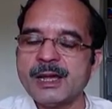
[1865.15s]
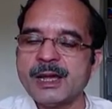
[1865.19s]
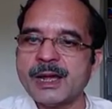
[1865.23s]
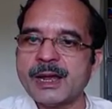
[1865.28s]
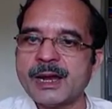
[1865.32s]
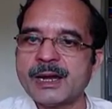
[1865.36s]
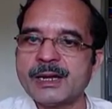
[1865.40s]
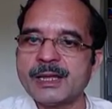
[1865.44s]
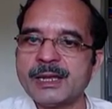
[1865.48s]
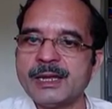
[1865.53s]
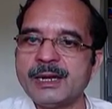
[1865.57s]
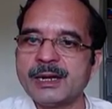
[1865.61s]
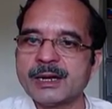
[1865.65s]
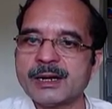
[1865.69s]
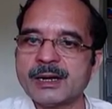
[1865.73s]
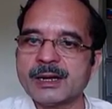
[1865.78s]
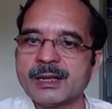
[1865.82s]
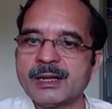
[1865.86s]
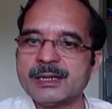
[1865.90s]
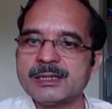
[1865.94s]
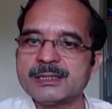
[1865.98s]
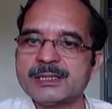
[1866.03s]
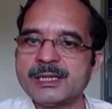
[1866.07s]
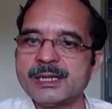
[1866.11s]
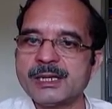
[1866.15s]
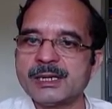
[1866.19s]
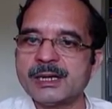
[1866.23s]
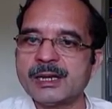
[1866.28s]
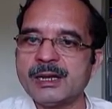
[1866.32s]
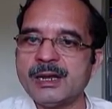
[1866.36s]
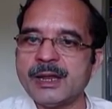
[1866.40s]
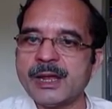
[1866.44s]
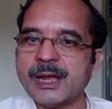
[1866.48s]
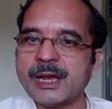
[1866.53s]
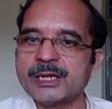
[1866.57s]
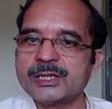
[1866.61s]
and the electrical
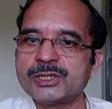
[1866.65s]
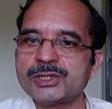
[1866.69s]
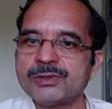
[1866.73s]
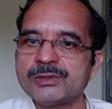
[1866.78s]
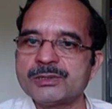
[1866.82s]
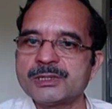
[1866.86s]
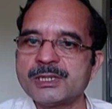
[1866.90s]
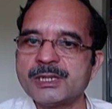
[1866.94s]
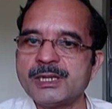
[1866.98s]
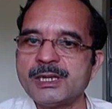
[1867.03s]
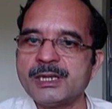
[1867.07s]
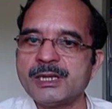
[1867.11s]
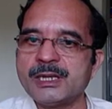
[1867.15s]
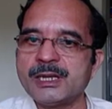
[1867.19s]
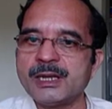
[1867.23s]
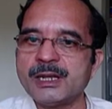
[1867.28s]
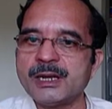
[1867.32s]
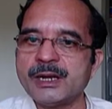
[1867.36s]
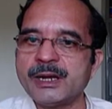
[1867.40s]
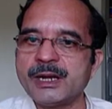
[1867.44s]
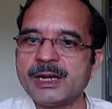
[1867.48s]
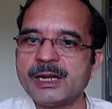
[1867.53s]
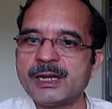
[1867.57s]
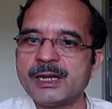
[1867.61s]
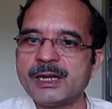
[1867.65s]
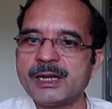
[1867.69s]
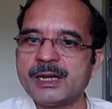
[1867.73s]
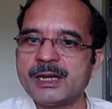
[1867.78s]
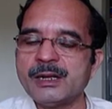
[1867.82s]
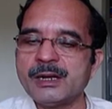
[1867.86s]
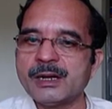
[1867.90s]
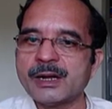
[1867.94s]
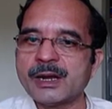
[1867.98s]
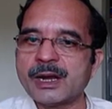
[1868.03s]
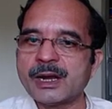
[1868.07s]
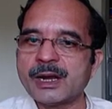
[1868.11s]
signal, as you see here,
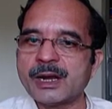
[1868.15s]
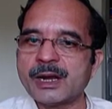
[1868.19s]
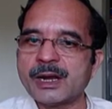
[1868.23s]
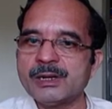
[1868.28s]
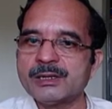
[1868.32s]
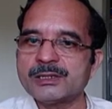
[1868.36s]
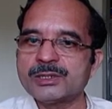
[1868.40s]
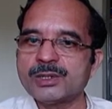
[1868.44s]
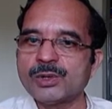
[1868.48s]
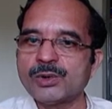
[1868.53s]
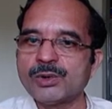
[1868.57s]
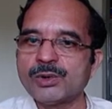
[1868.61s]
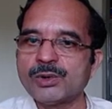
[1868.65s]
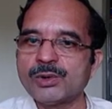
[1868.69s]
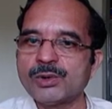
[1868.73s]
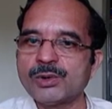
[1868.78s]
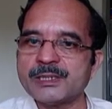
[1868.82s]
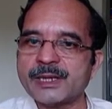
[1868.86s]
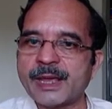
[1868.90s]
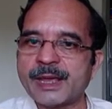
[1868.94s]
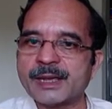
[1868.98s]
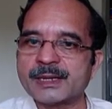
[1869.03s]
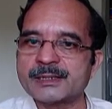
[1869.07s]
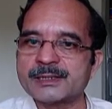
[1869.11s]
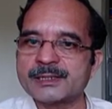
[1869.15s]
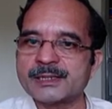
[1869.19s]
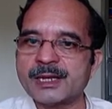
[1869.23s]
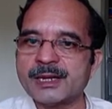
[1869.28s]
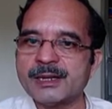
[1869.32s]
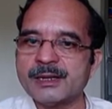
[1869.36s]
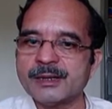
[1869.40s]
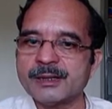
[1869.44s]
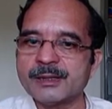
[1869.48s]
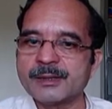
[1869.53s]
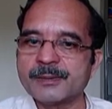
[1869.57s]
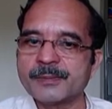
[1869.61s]
it travels through this
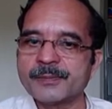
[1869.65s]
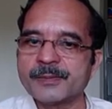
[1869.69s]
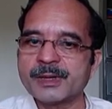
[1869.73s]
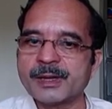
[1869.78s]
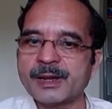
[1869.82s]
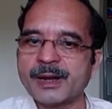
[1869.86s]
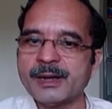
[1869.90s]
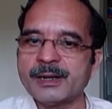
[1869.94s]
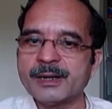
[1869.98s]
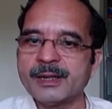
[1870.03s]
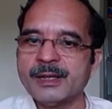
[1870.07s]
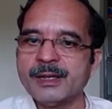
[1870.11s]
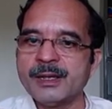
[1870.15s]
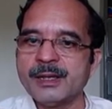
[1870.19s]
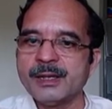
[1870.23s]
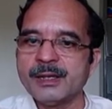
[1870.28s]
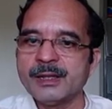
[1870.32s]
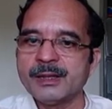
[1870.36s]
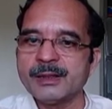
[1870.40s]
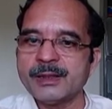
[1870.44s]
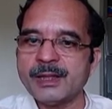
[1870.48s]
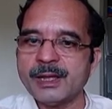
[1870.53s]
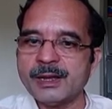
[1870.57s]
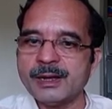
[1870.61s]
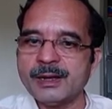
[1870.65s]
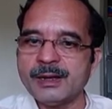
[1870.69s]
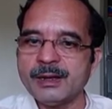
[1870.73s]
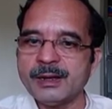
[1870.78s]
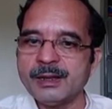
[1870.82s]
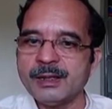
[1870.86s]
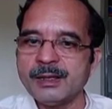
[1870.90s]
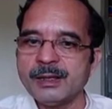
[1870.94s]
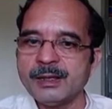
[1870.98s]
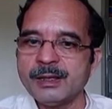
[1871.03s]
axon, right? Then